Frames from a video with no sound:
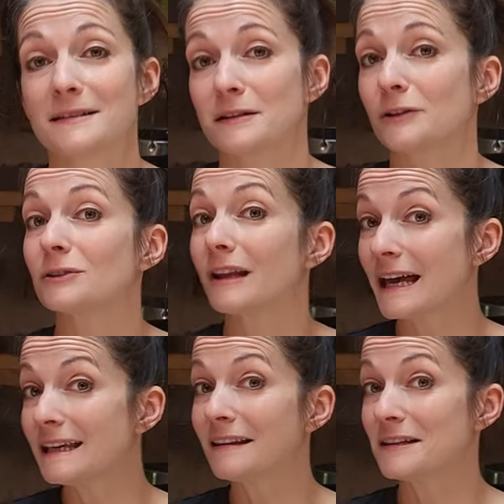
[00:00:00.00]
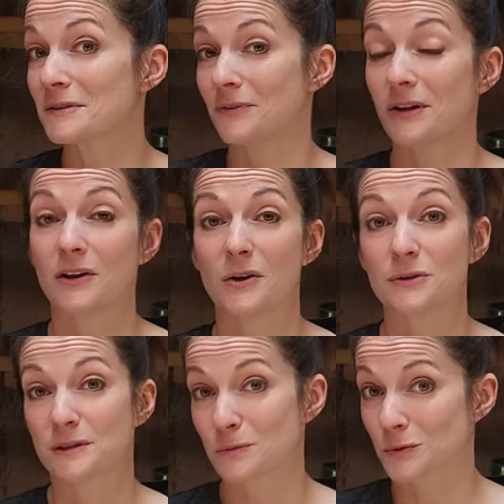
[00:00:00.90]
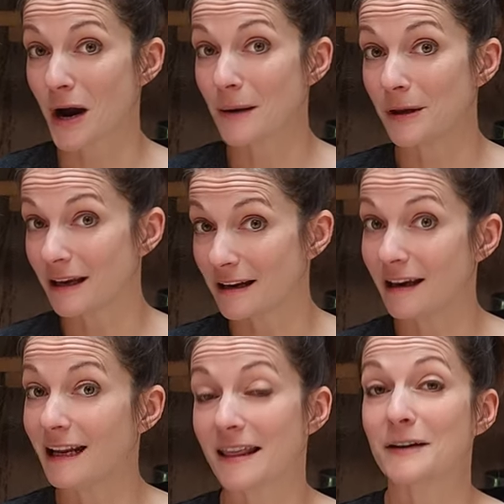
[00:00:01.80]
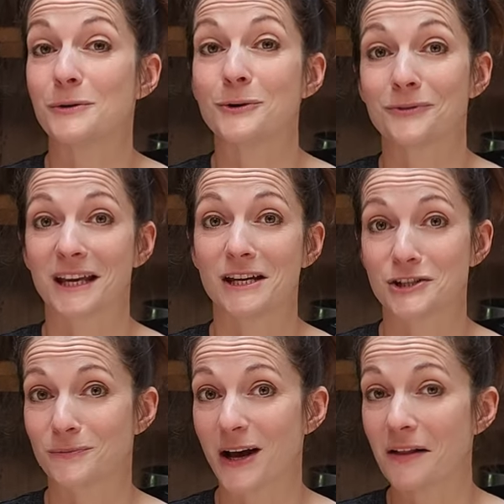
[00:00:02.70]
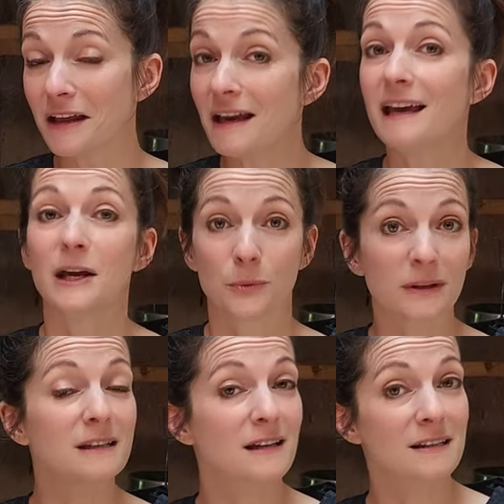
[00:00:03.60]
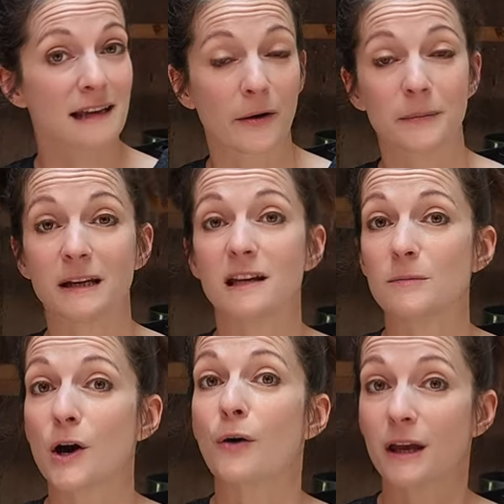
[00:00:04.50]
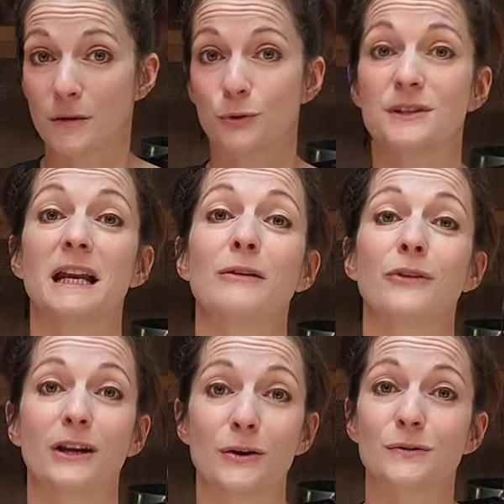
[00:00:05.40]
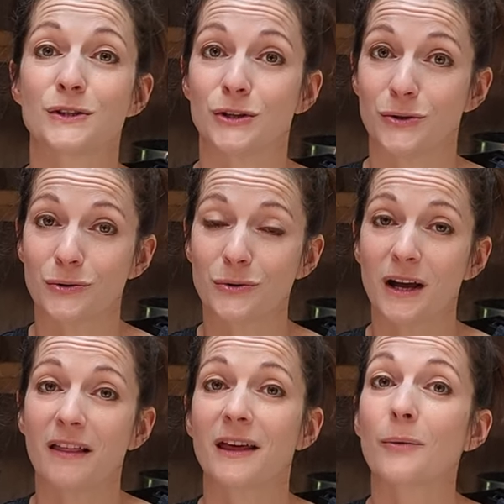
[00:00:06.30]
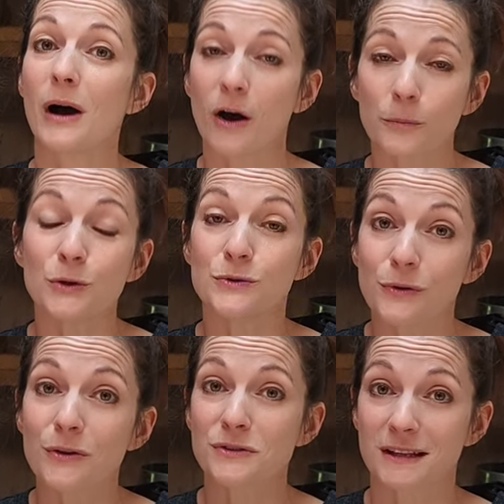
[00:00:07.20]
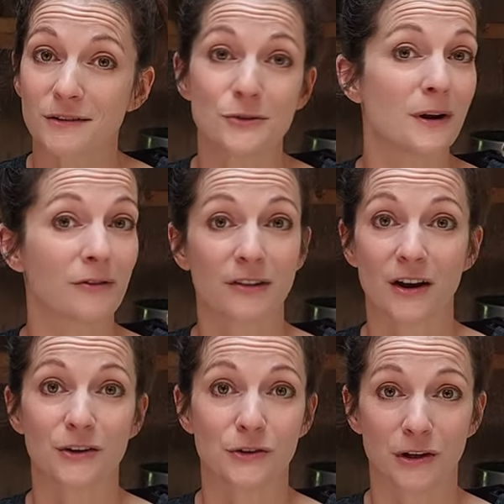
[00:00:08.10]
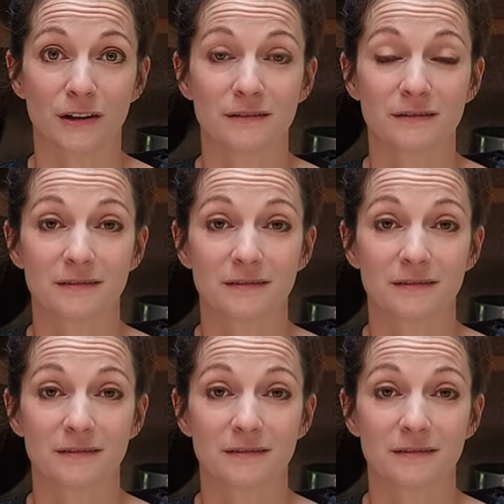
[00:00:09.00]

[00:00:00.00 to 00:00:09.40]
consider liking this video, subscribing, and hitting that notification bell. It really does help me to keep going and presenting videos to you that will help you do those things you never thought you could.